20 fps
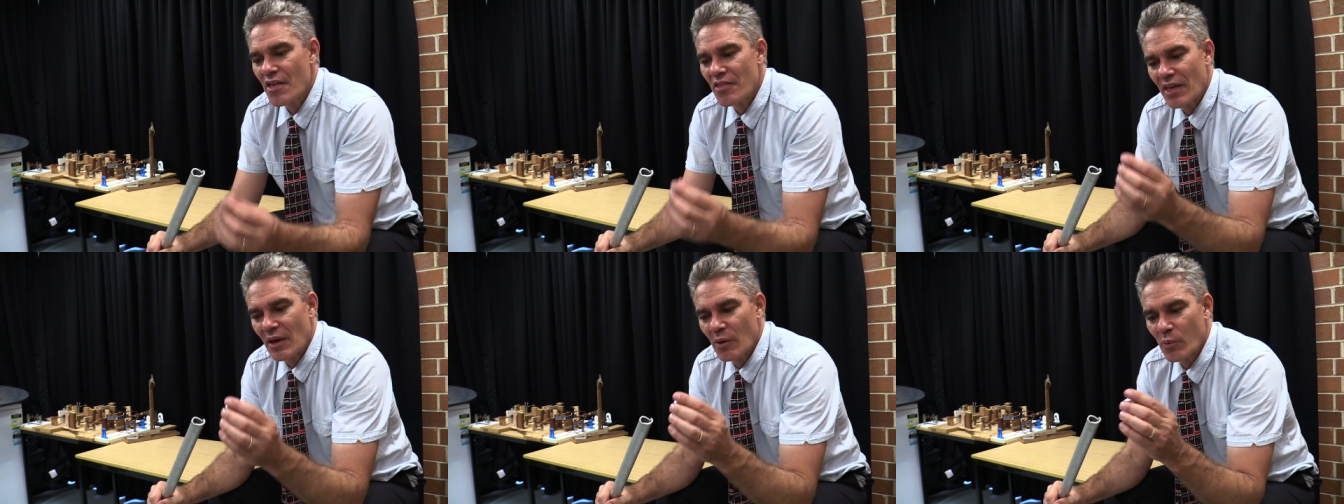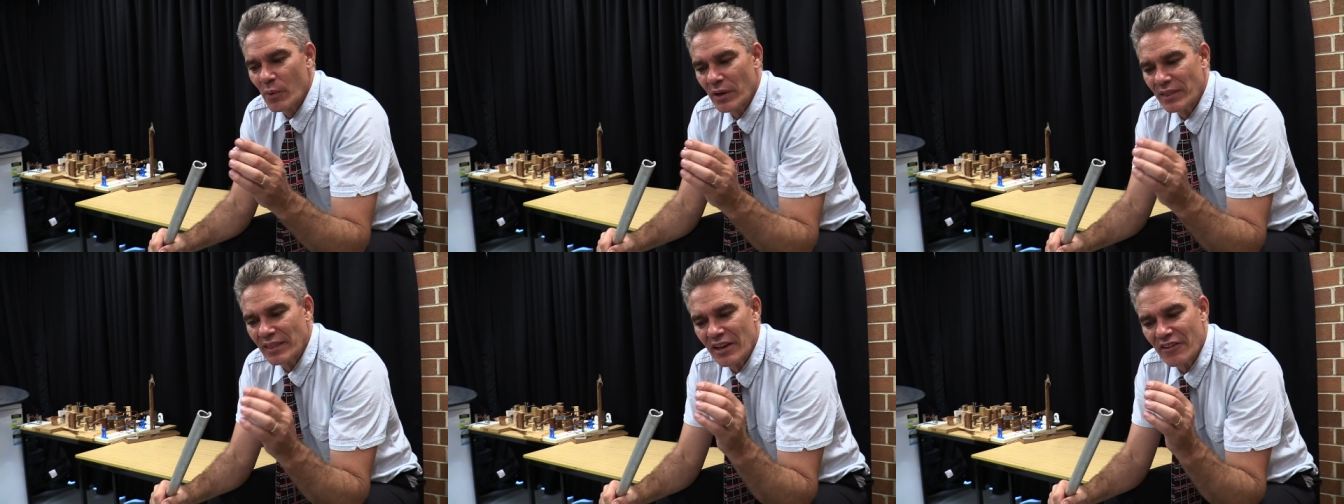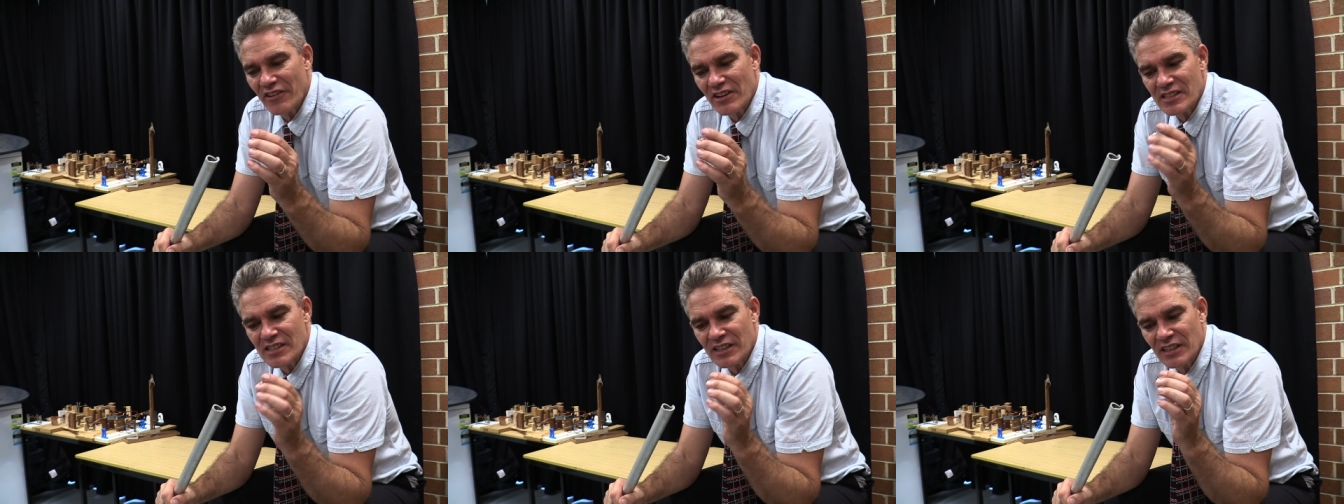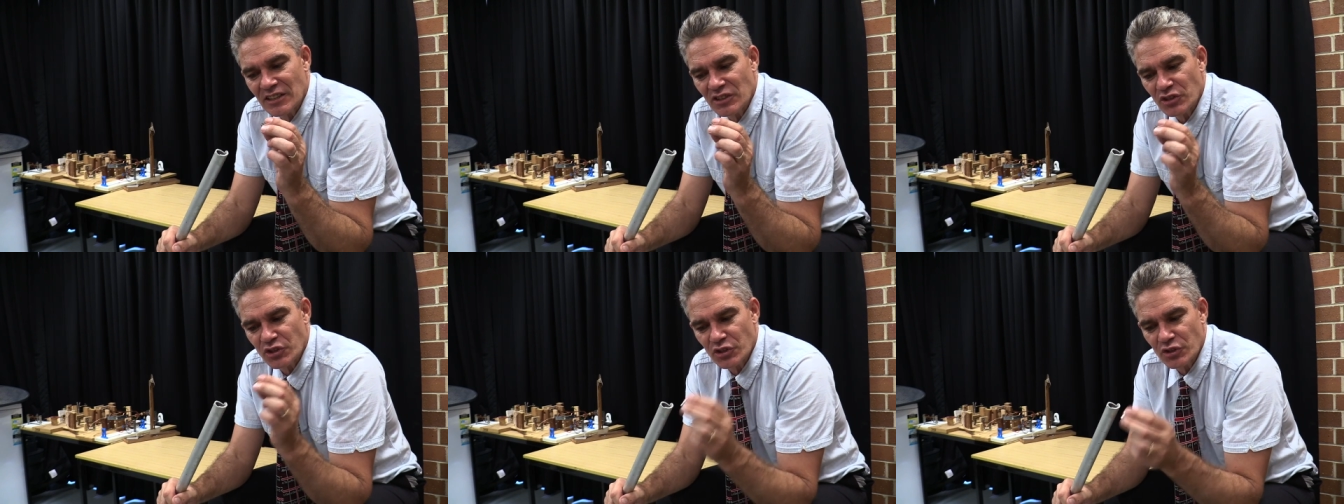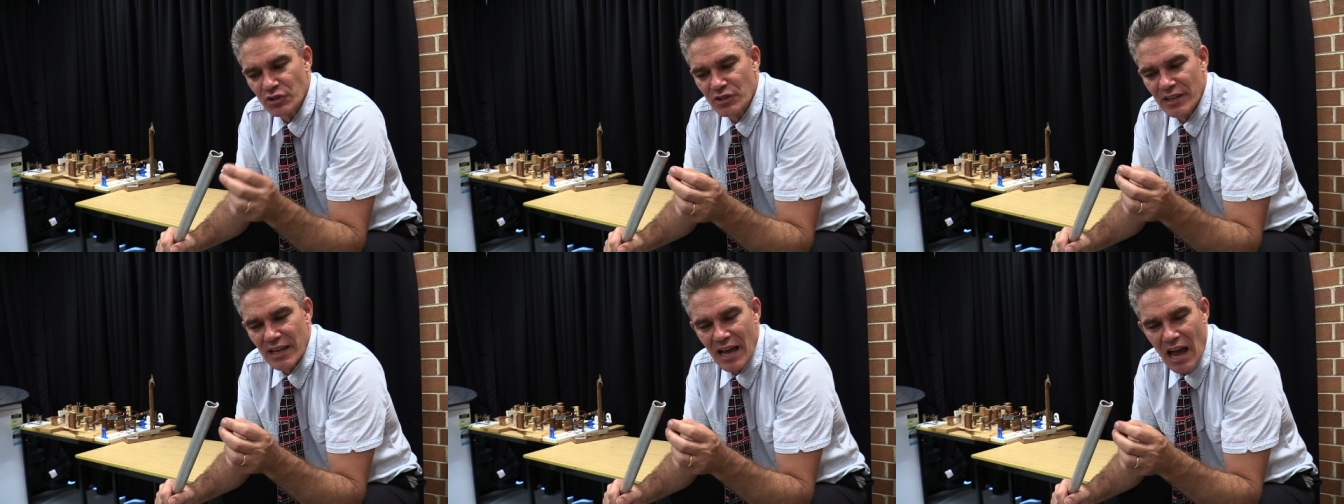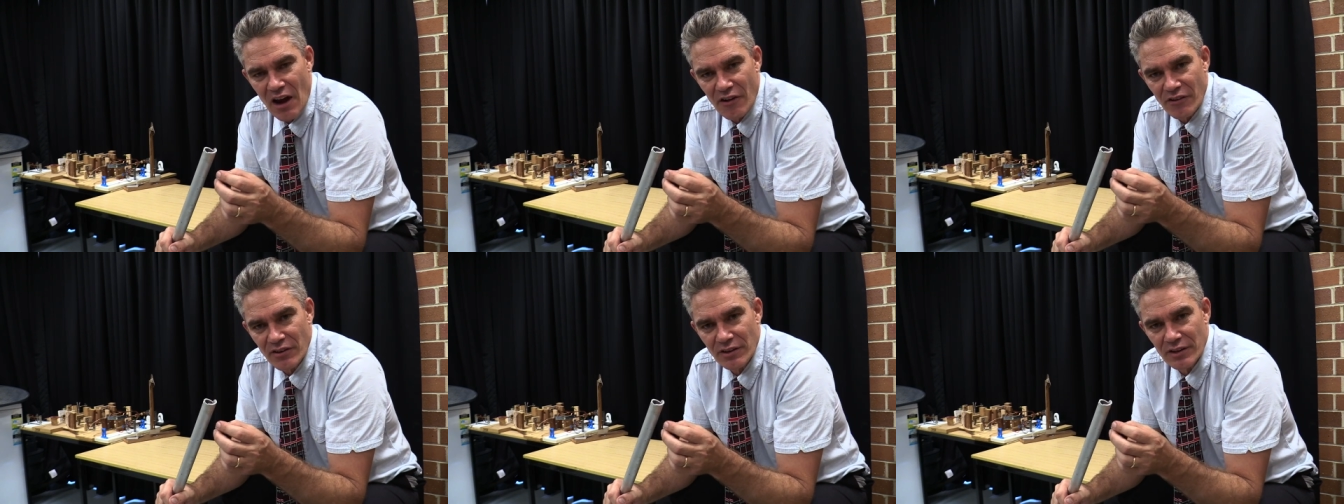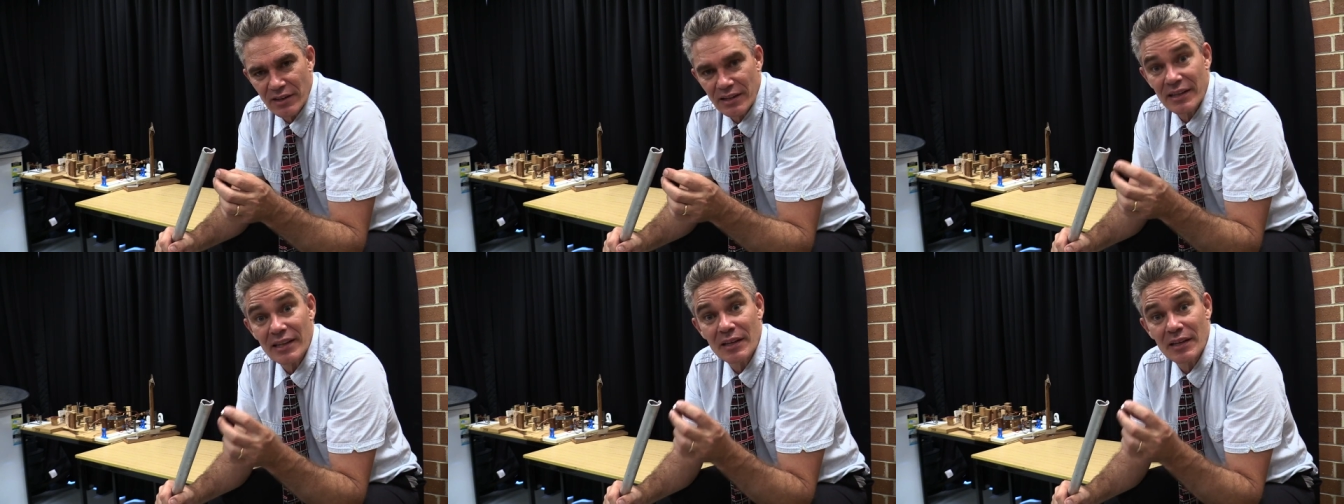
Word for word: that when there is an induced current,